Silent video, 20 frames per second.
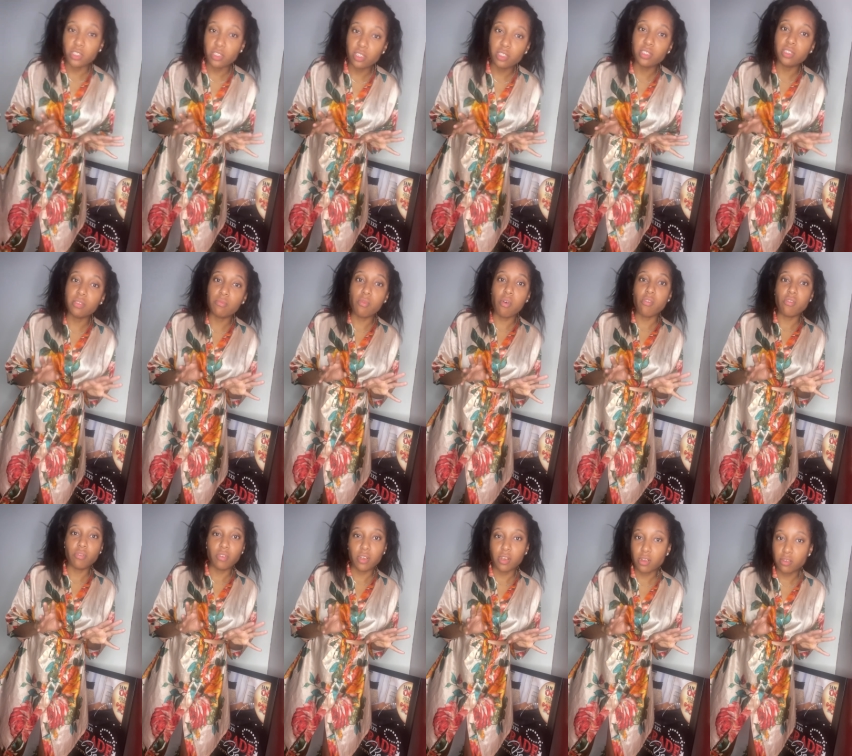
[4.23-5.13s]
is the
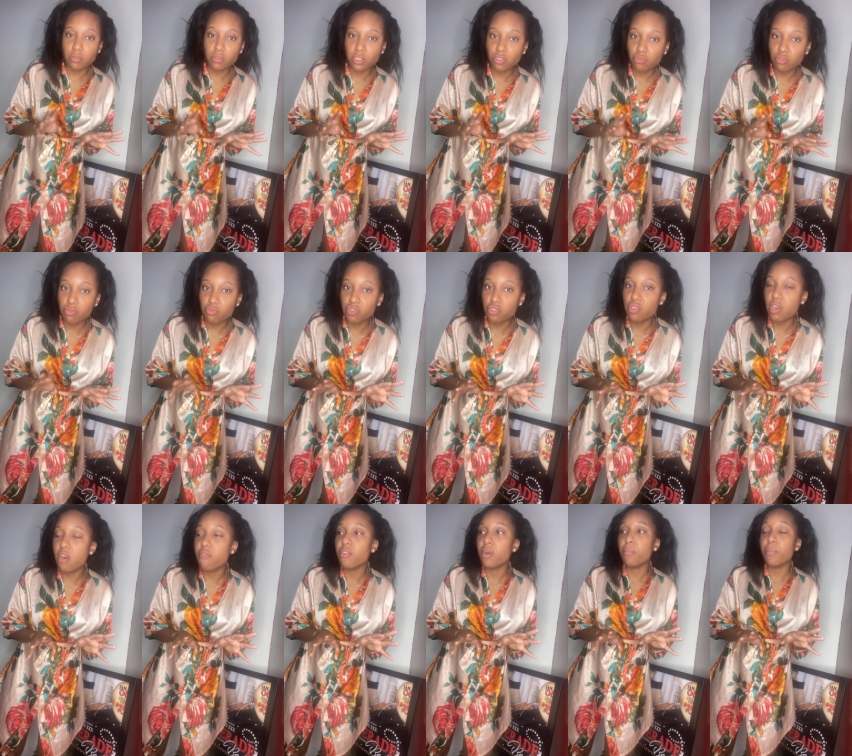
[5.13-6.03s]
most ghettoest review
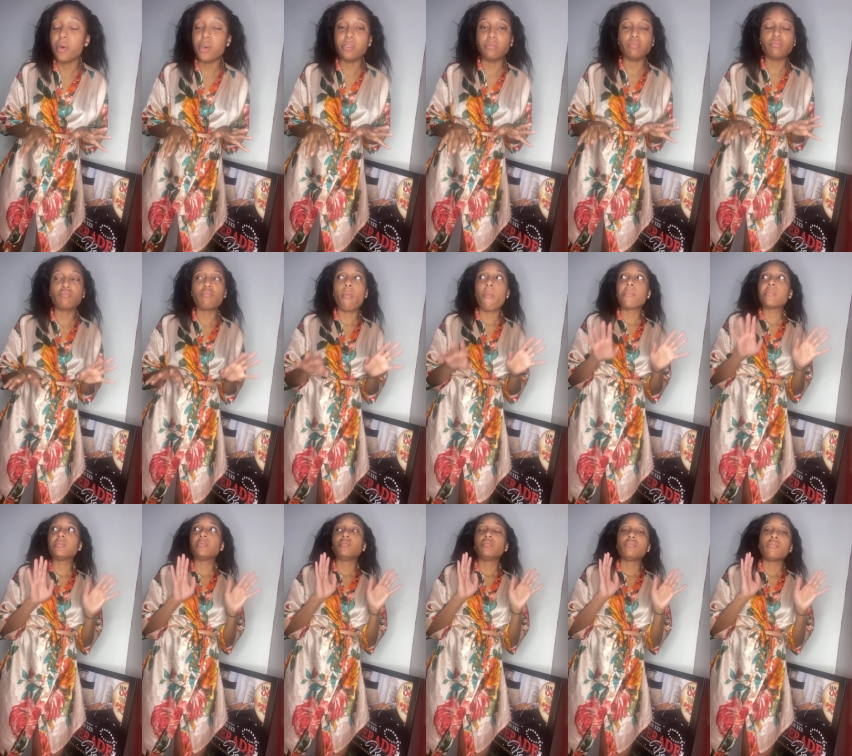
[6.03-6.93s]
ever, but
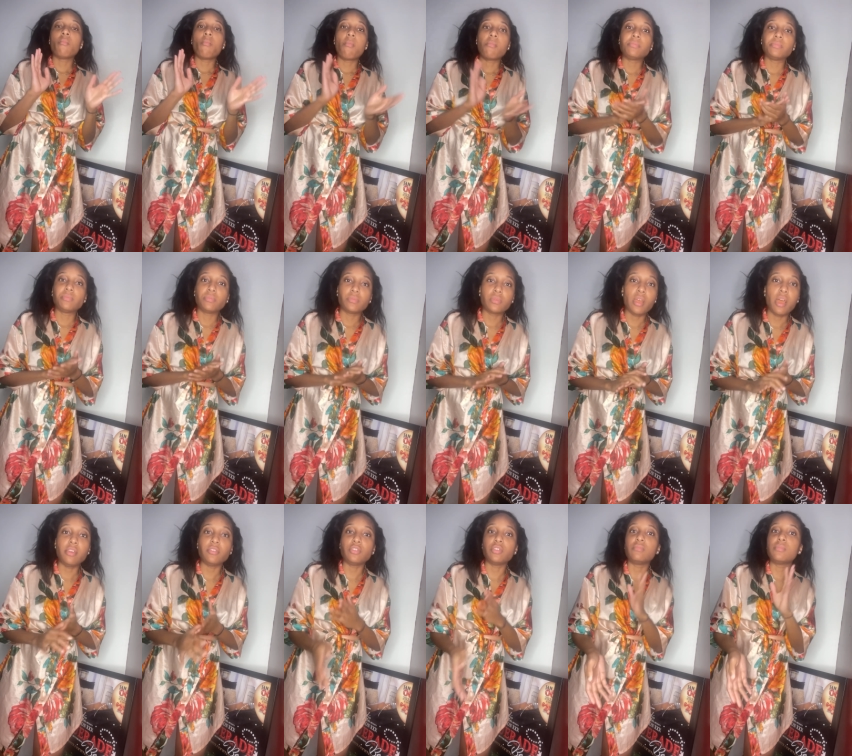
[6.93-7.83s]

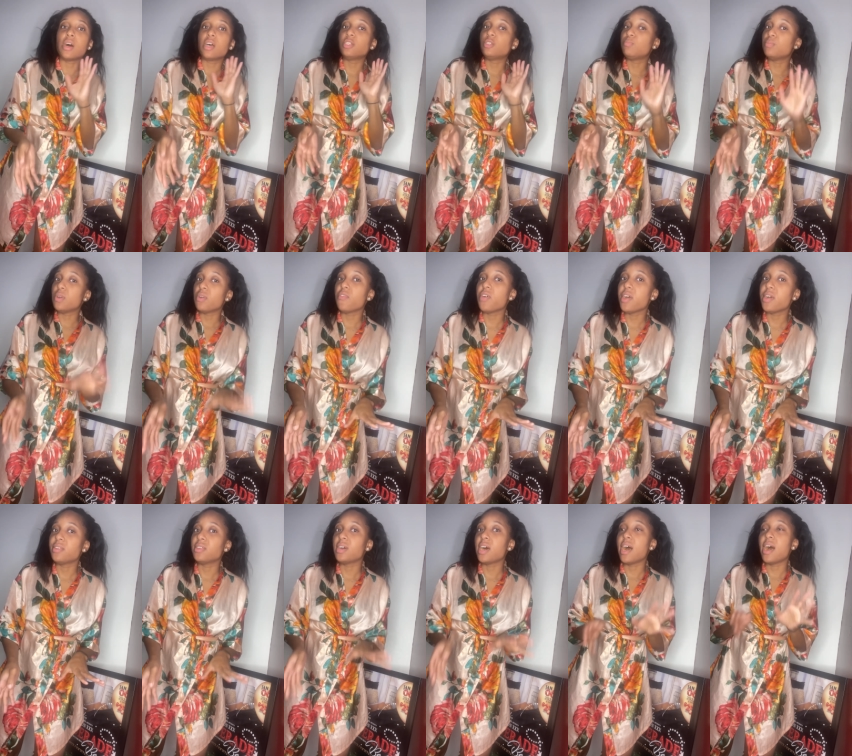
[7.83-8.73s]
it's on my spirit
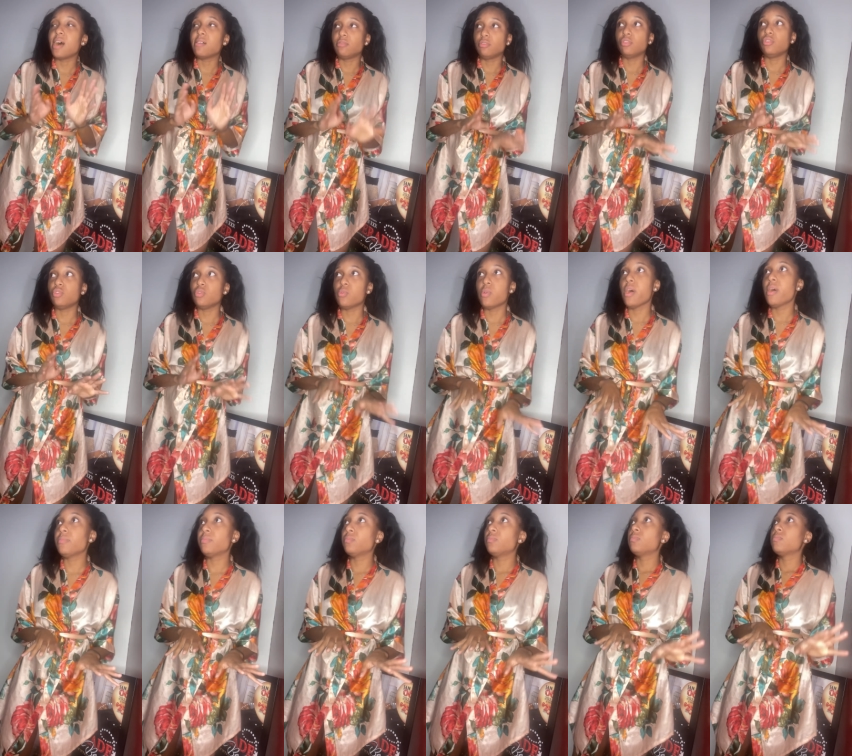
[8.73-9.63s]
and I have to do
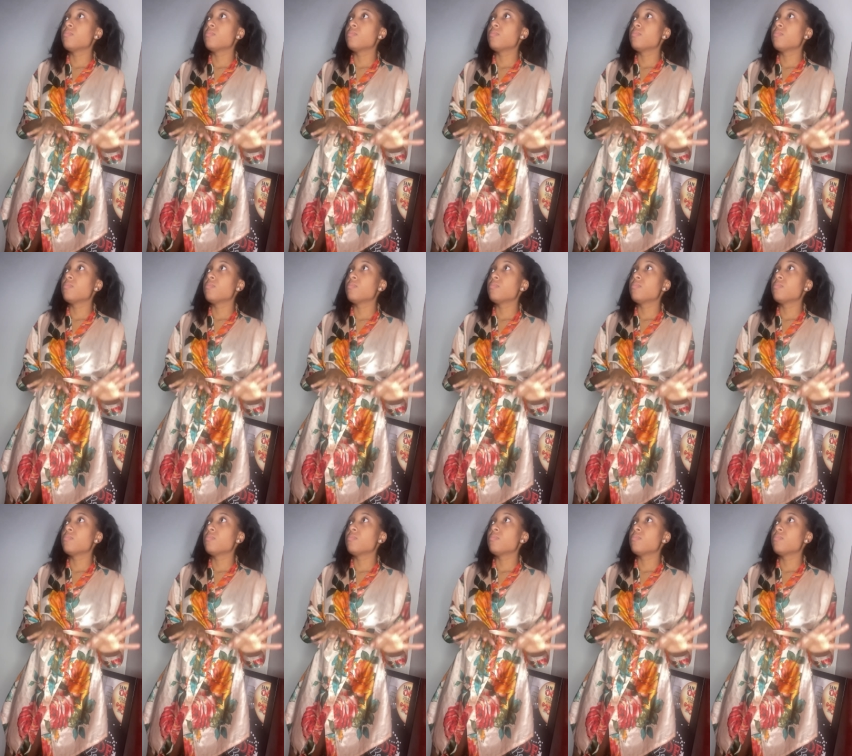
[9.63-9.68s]
it.